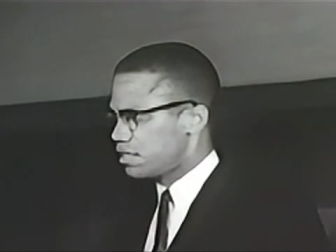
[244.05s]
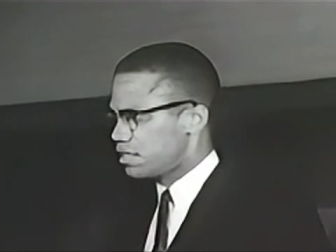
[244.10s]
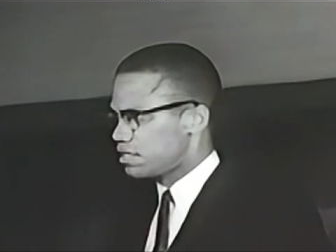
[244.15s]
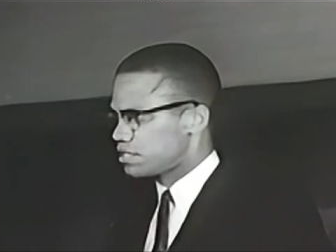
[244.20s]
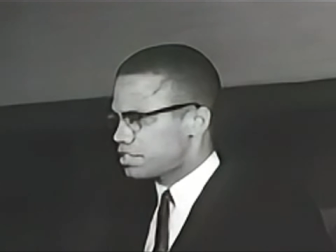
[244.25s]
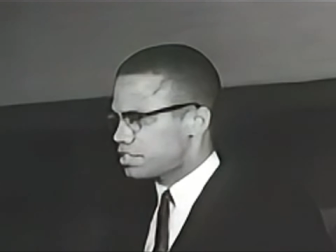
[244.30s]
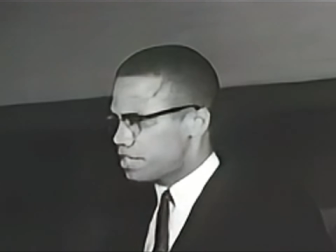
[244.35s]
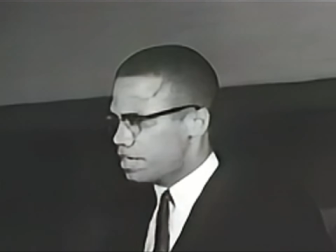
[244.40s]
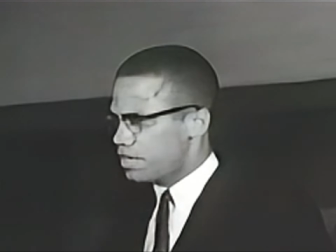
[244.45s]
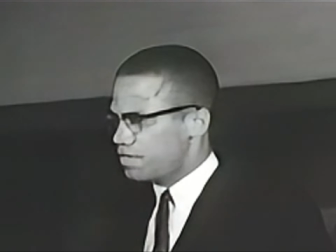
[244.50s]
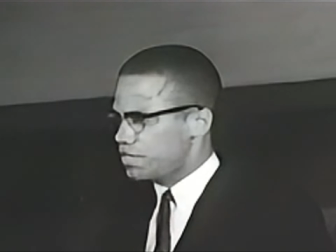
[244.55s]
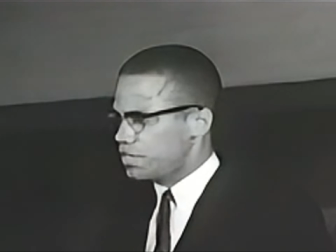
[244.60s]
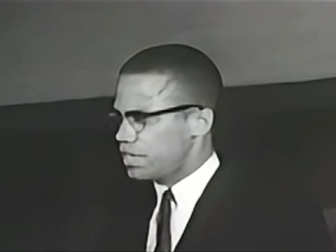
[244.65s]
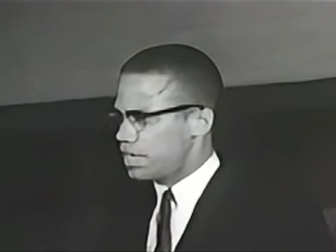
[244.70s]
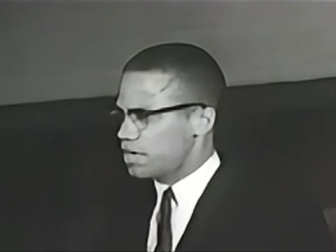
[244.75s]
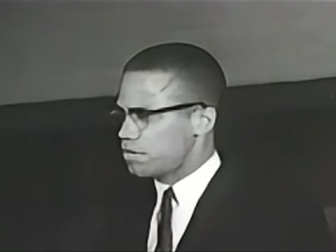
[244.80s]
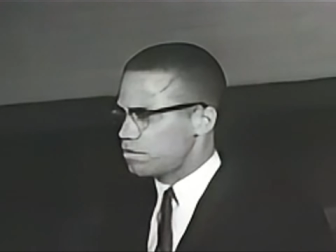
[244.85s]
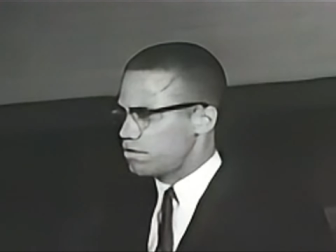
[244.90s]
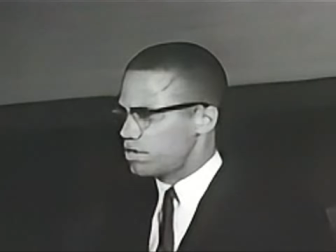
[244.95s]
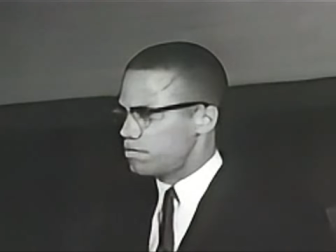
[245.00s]
serve the
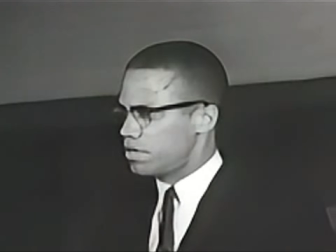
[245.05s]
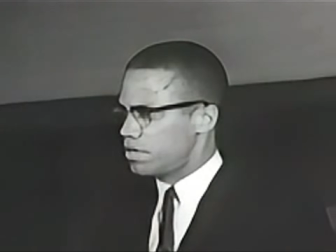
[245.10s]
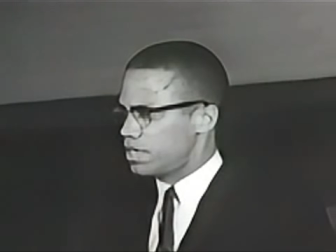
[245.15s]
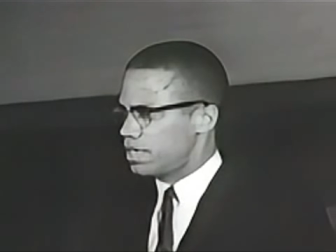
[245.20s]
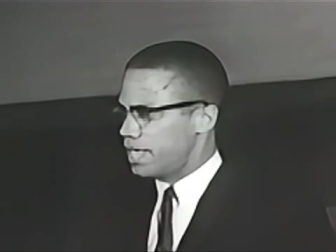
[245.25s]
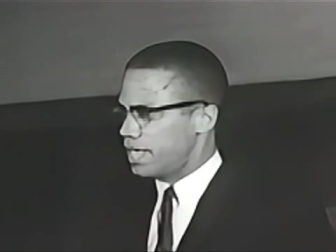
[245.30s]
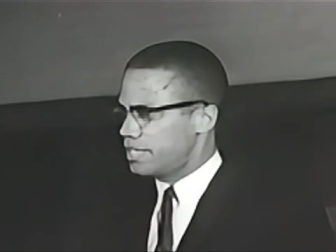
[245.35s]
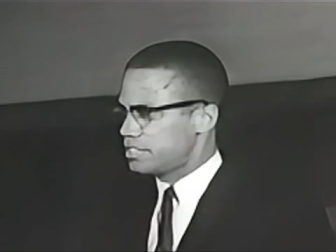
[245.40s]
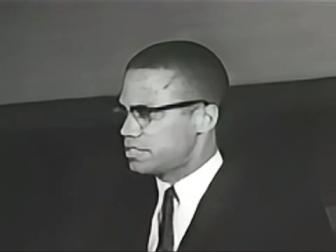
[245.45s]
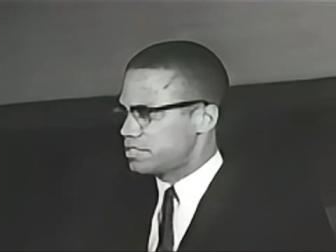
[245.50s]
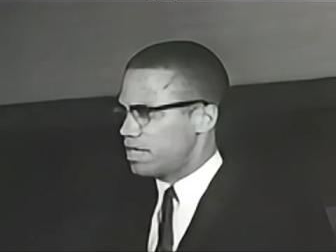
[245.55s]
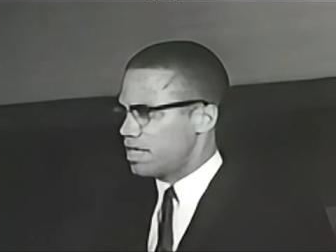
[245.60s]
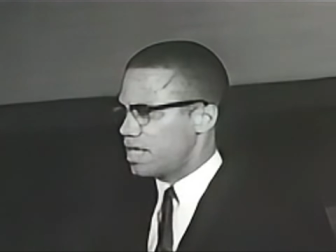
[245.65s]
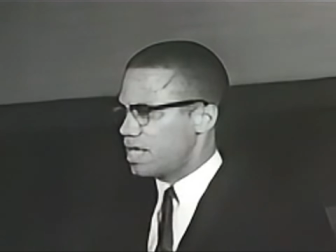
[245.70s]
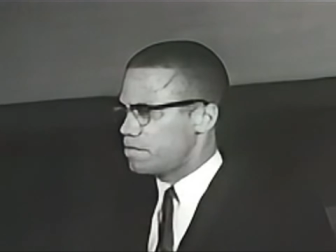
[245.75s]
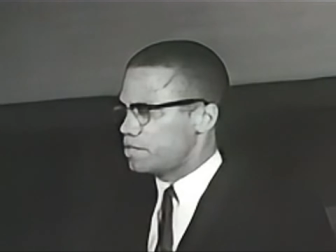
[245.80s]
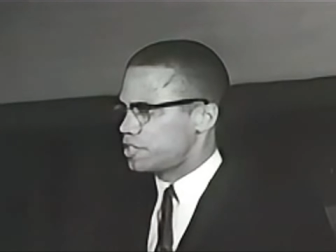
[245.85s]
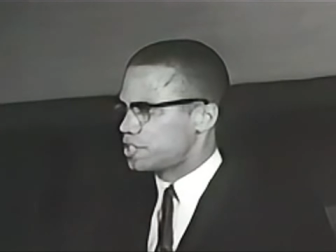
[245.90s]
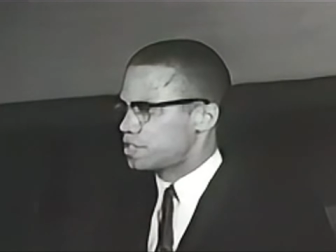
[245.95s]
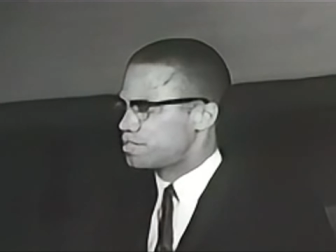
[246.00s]
Honorable Elijah
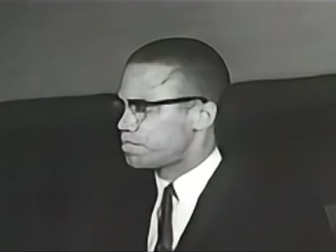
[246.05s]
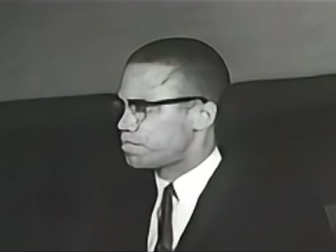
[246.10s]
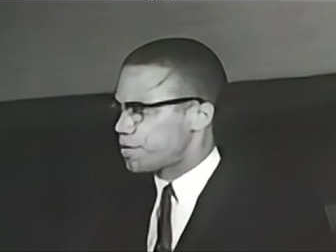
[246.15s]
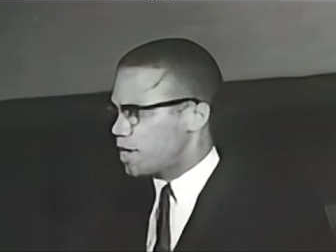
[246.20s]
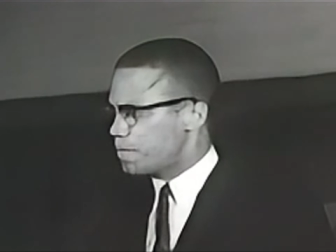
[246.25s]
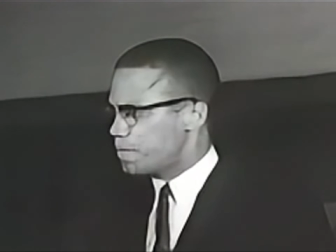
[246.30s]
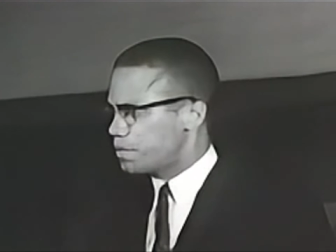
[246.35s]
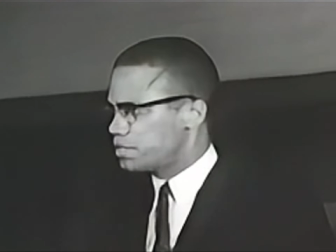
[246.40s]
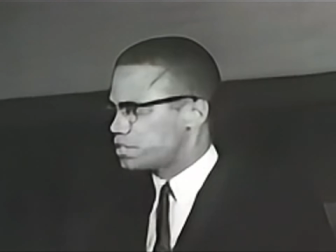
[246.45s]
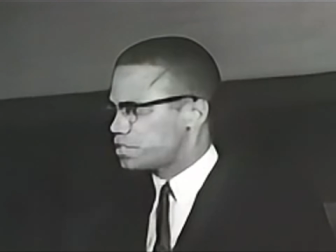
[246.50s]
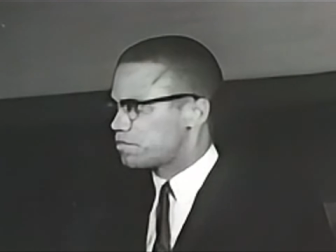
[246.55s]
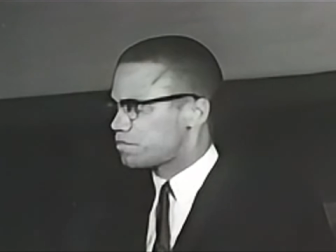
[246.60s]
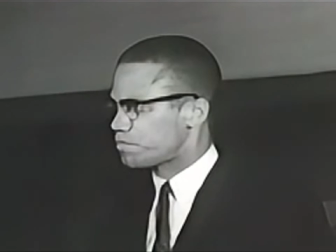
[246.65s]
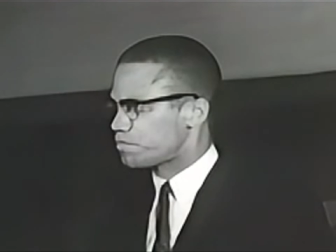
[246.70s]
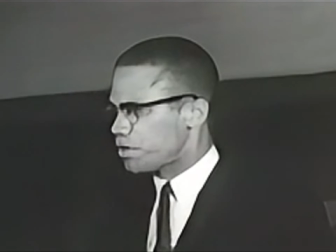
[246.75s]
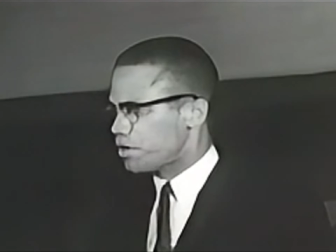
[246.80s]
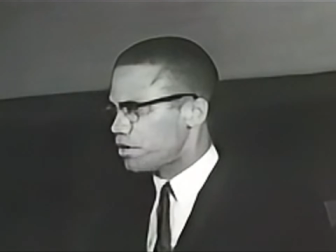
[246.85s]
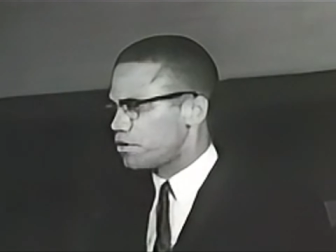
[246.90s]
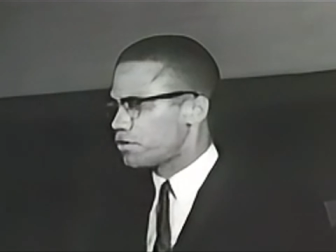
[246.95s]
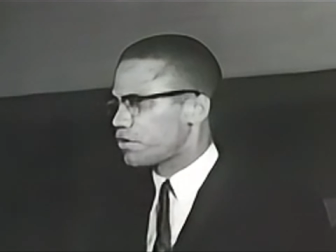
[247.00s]
Muhammad's purpose and
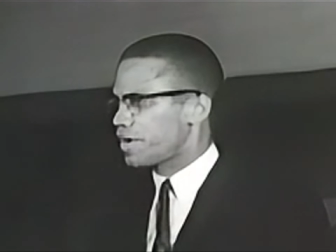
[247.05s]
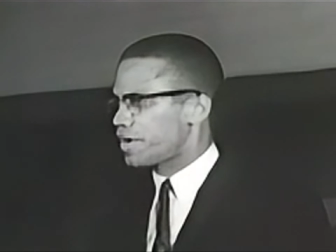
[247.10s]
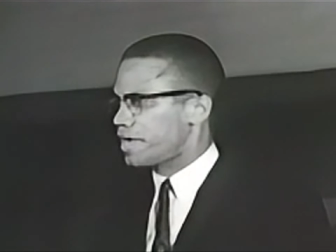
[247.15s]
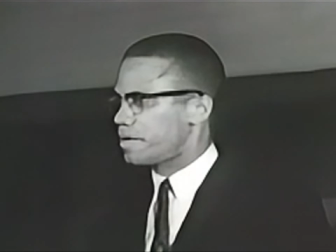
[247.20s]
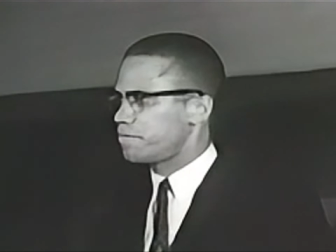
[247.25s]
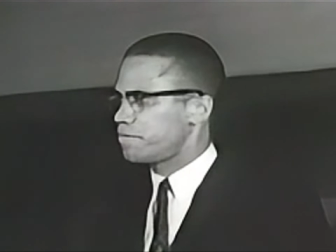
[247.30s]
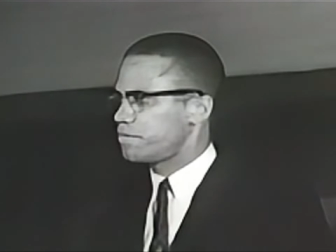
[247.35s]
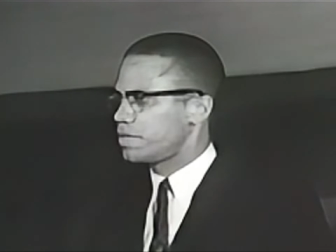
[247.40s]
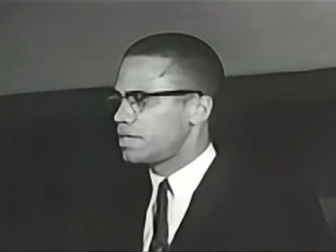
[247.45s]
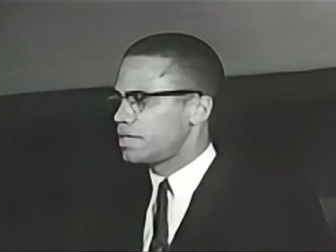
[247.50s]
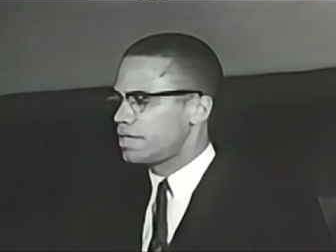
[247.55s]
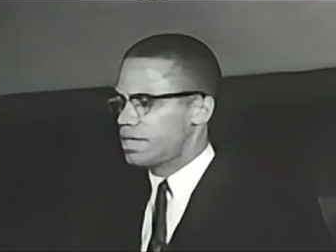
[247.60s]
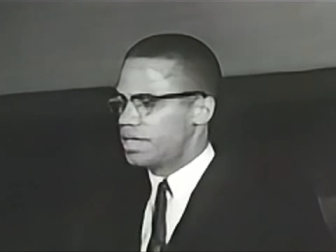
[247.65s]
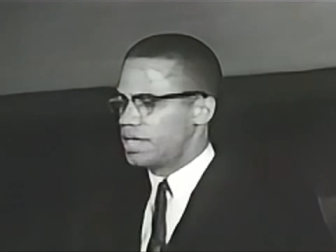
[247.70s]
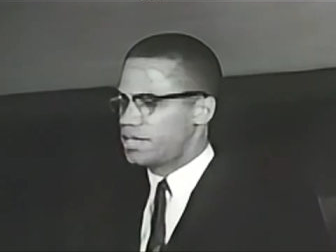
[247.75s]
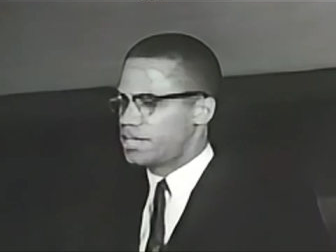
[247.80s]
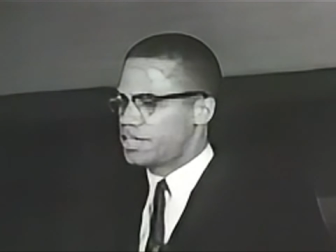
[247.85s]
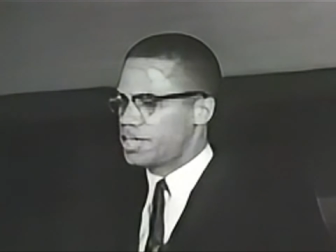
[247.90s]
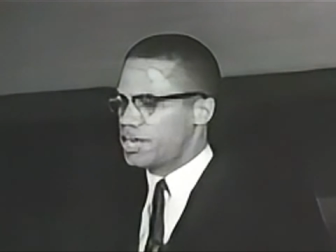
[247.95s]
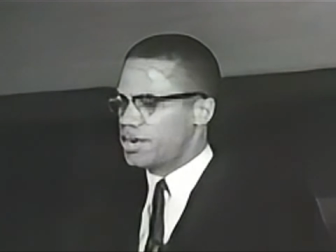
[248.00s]
program
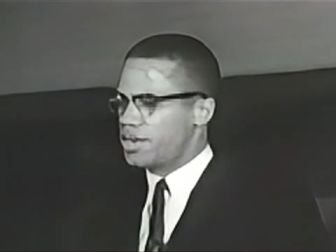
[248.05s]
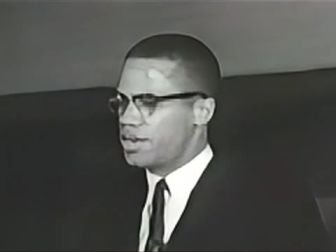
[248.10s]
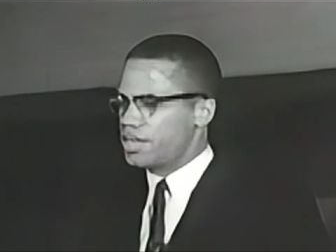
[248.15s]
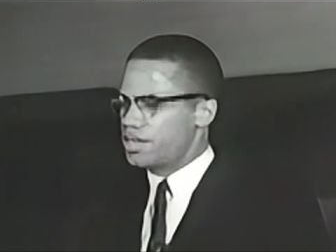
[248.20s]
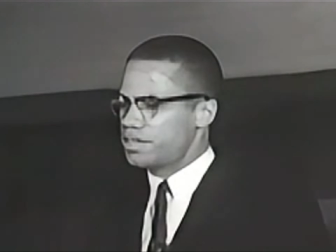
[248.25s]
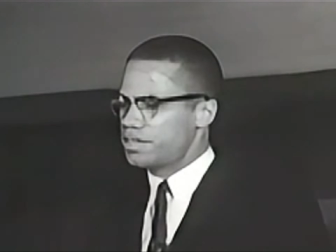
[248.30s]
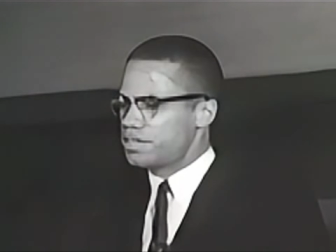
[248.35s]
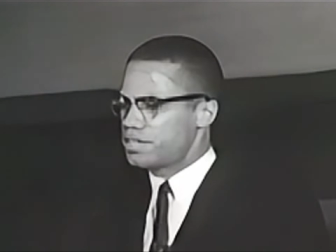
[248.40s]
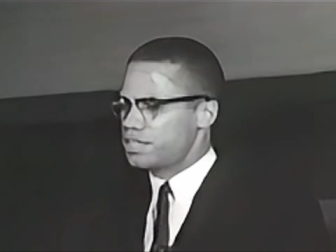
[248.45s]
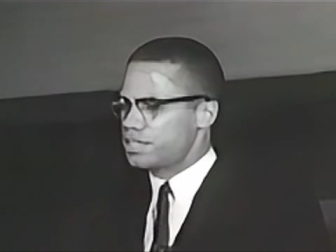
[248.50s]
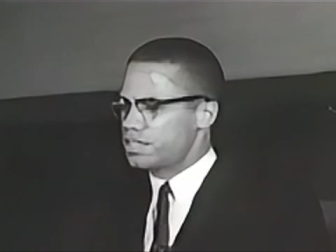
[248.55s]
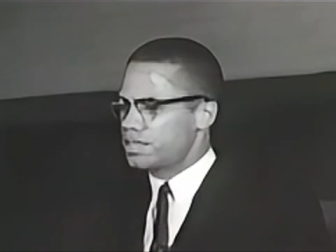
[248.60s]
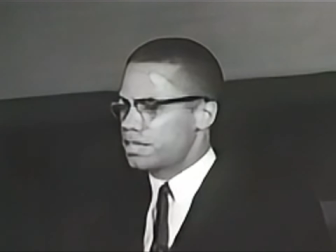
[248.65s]
and carry into